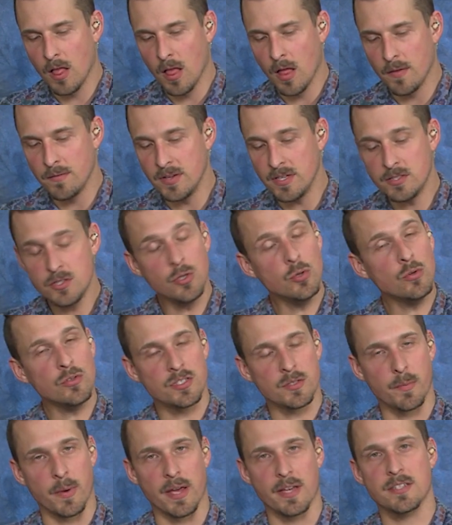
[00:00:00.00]
The tool
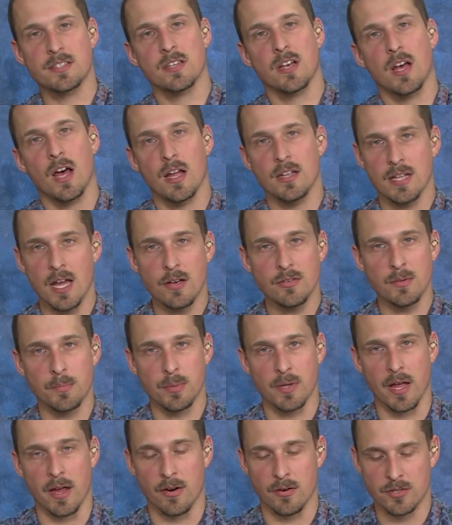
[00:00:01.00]
space allows a
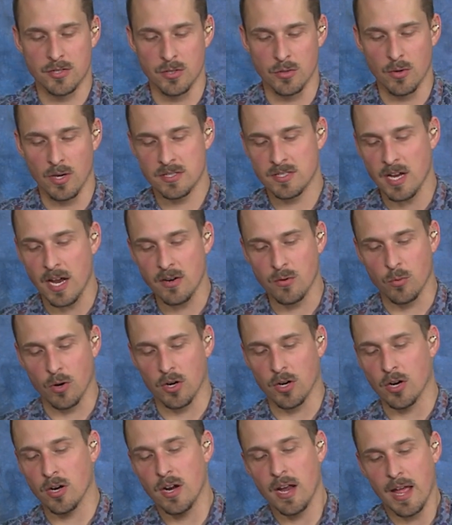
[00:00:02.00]
player to assign a worker